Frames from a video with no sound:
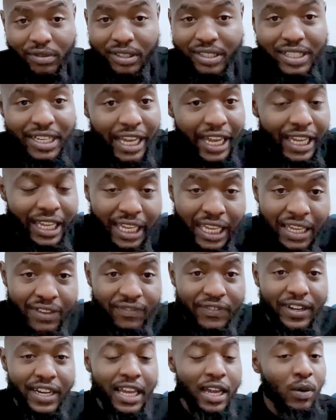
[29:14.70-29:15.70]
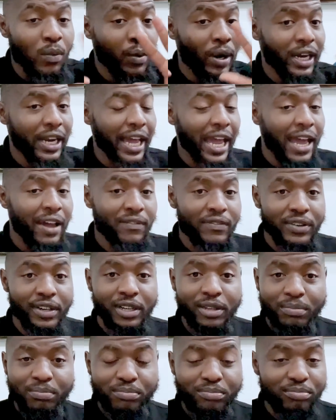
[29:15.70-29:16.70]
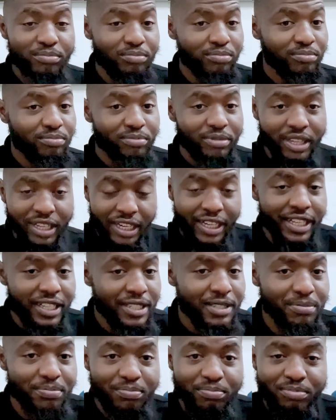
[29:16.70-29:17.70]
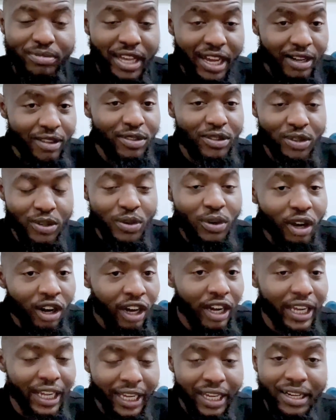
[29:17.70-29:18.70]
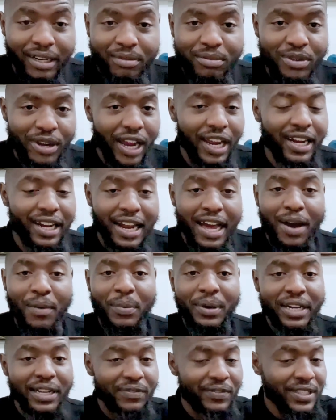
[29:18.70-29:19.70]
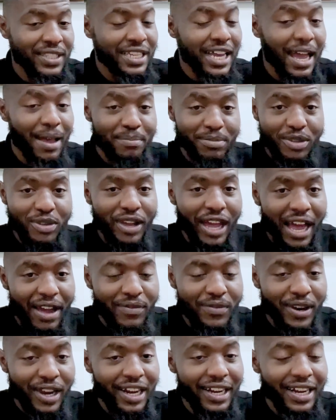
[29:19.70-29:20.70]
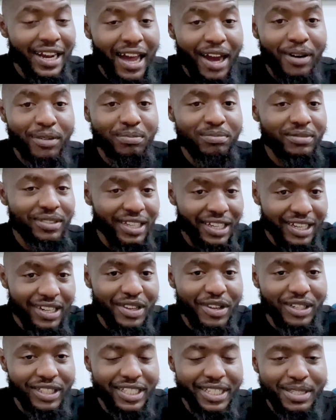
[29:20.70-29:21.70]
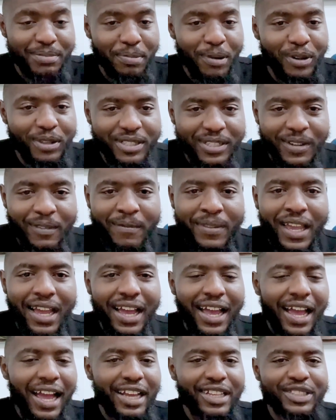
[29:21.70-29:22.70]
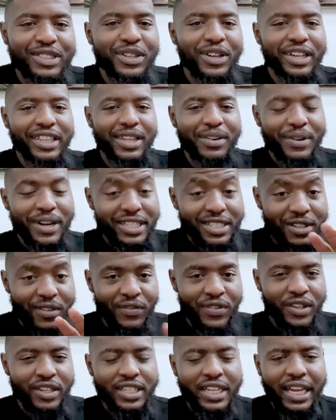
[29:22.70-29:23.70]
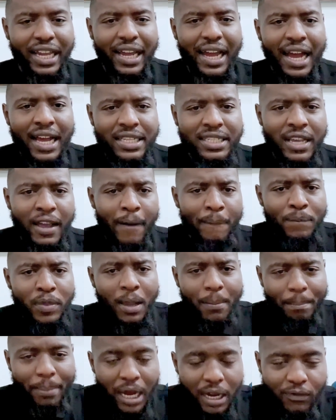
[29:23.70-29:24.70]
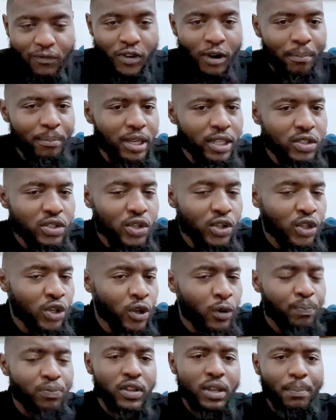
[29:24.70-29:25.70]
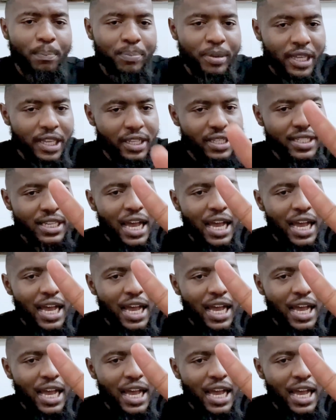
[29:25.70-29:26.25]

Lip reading: day, evening, whatever it is that you are in right now, whatever time you have right now in your disposal. Enjoy the rest of your day, guys. But from me to you, peace